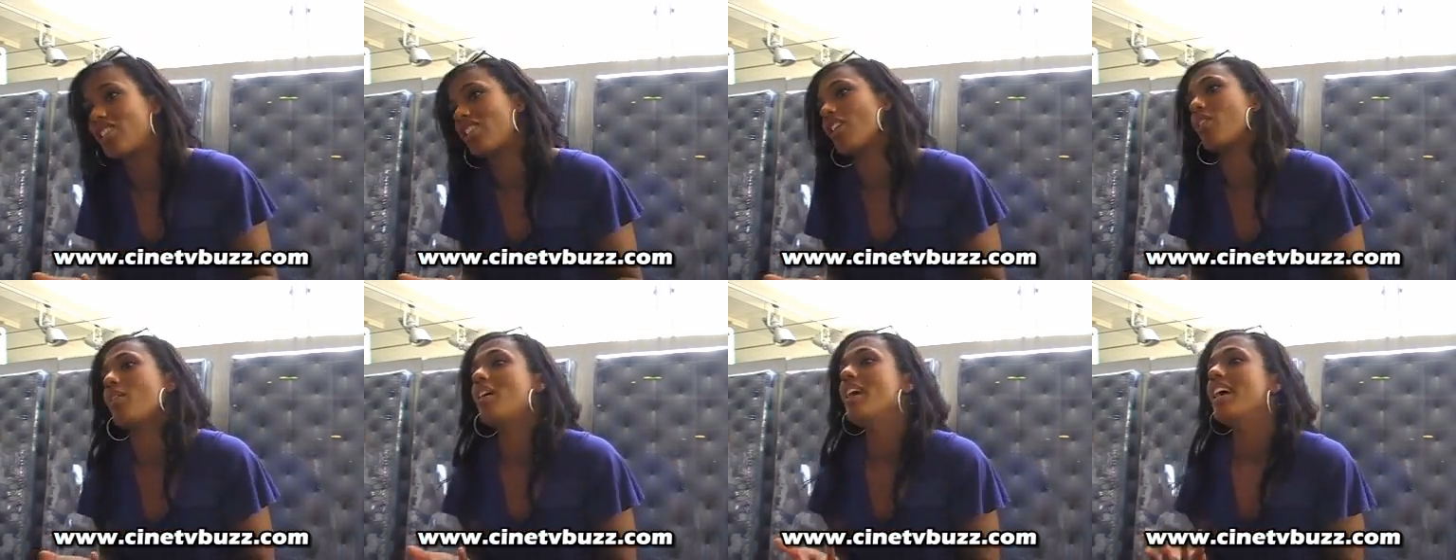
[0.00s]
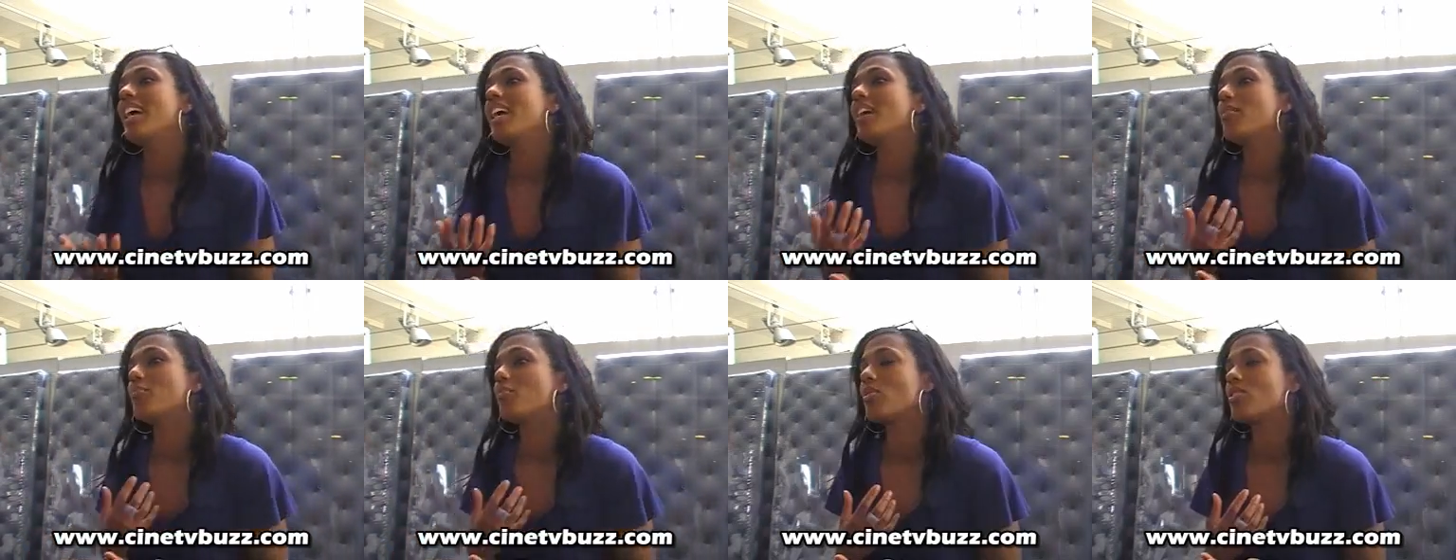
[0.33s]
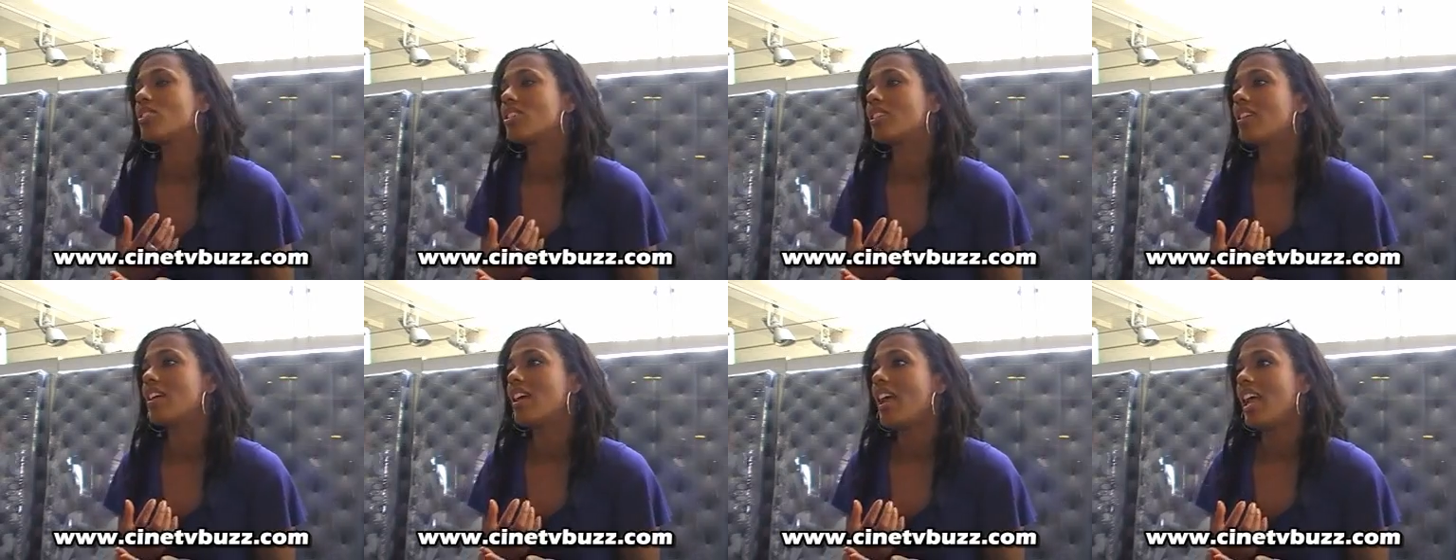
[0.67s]
So it
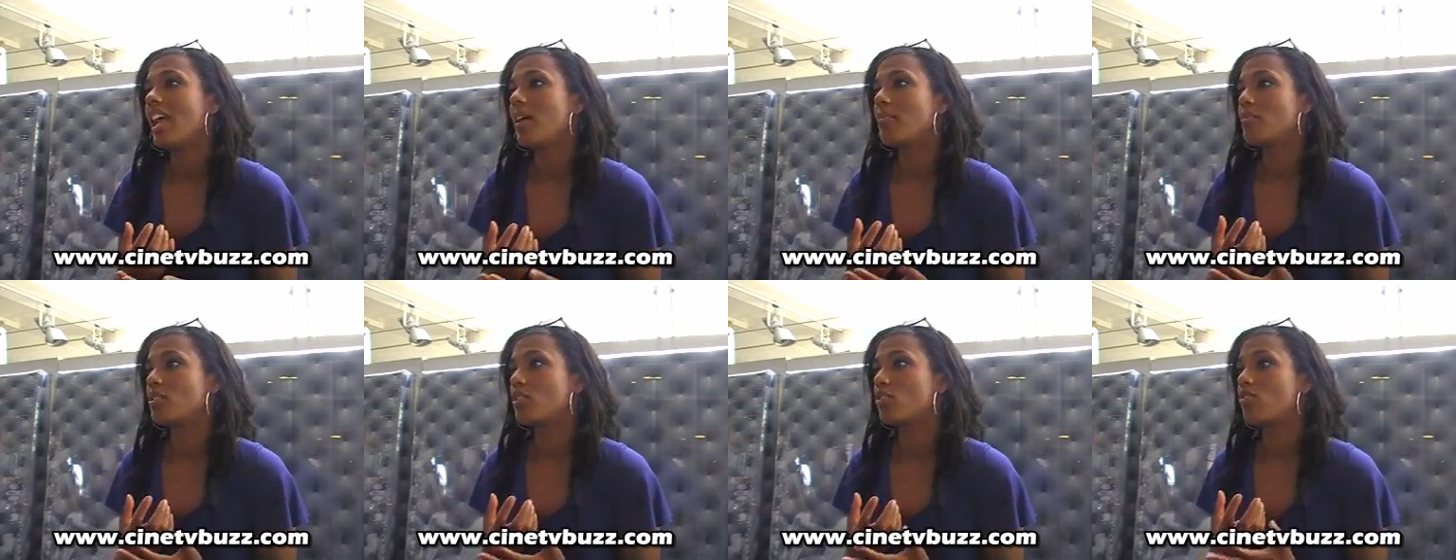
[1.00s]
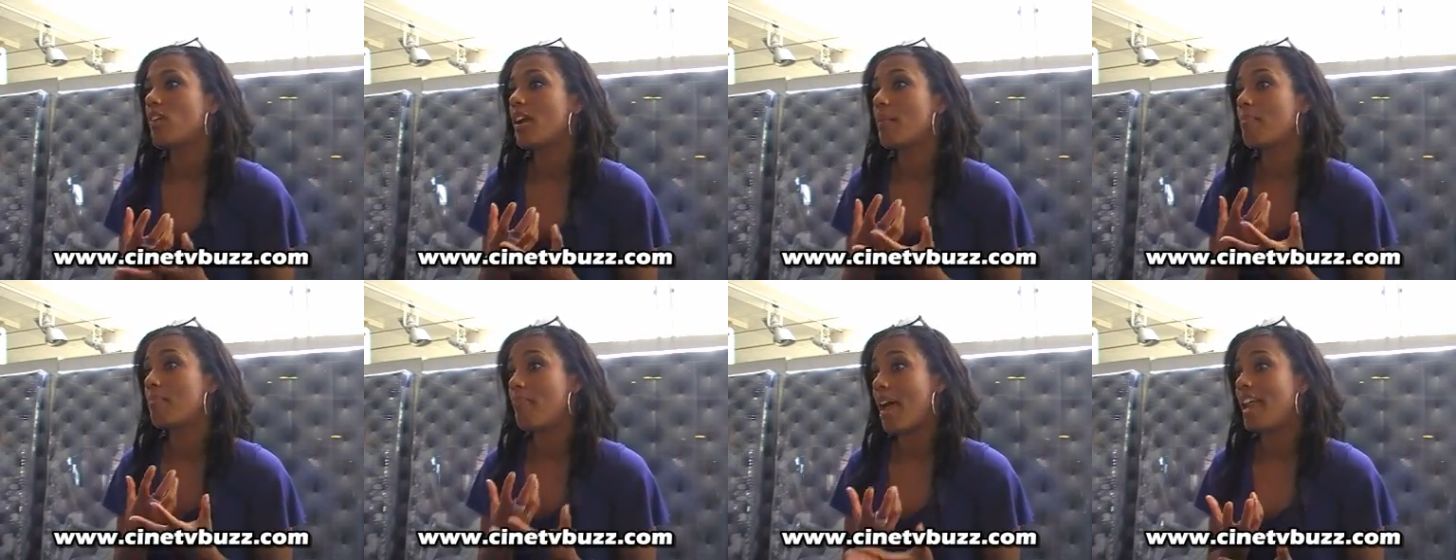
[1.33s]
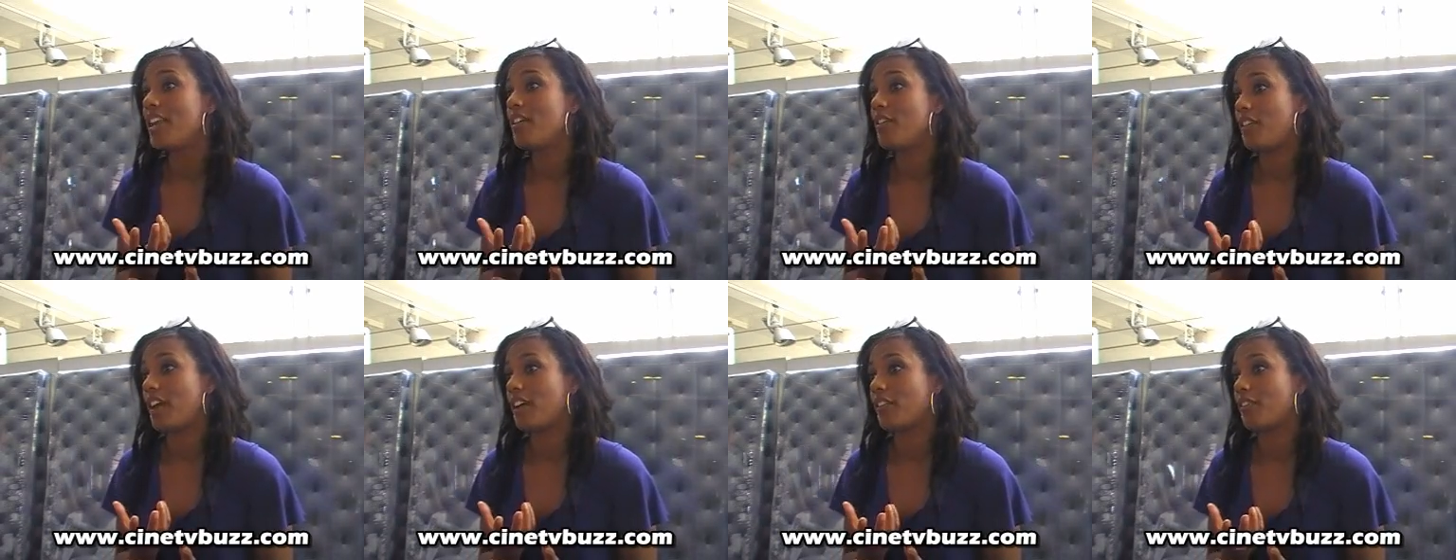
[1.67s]
was a great
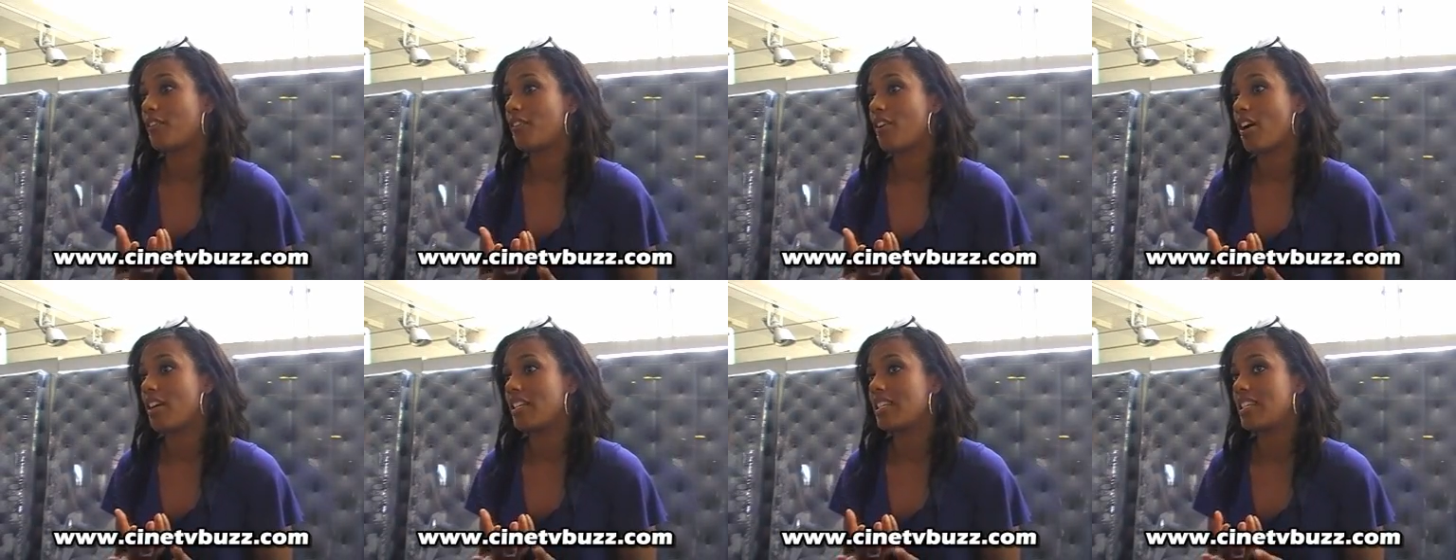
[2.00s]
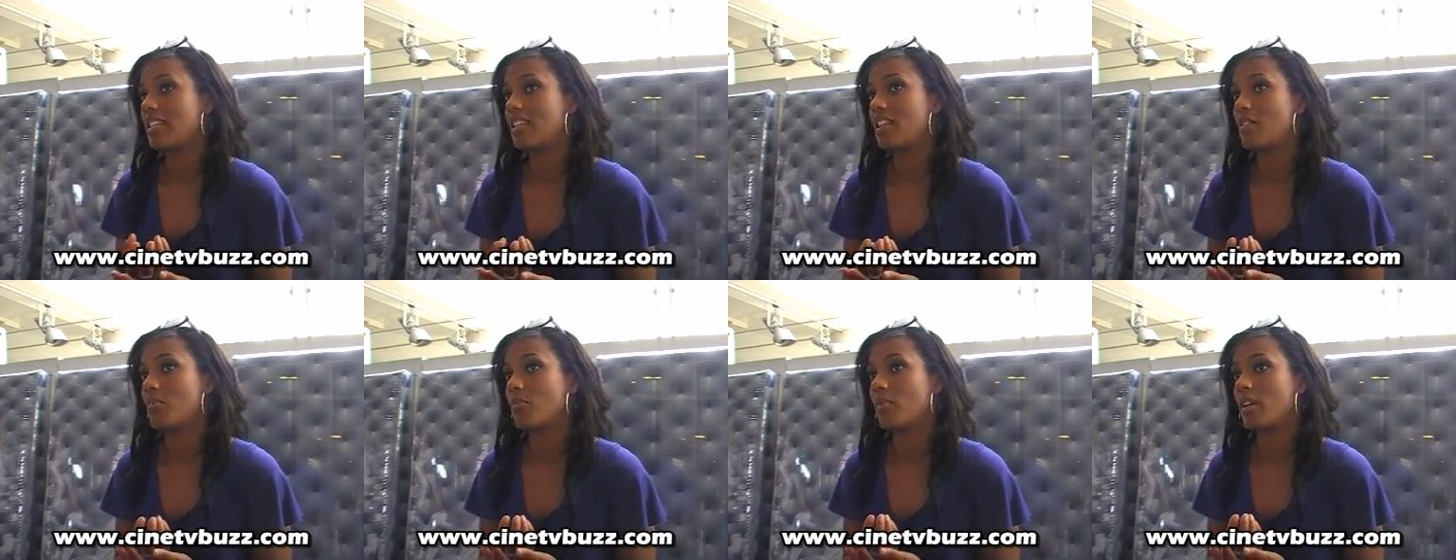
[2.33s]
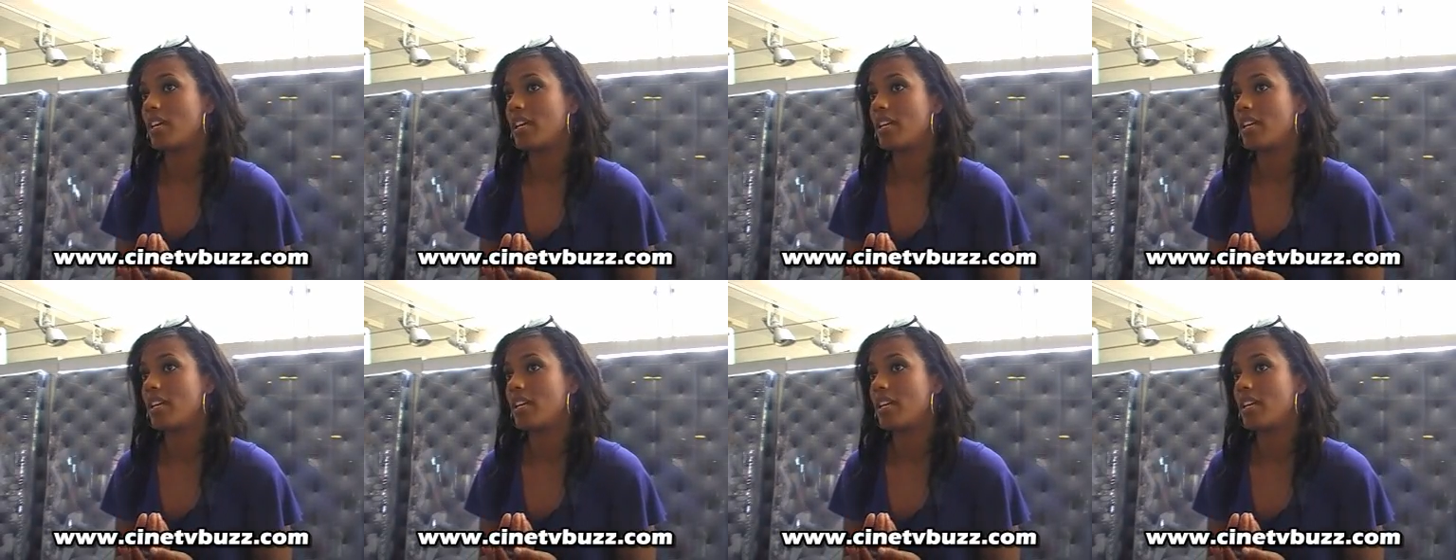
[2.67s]
benefit for us that we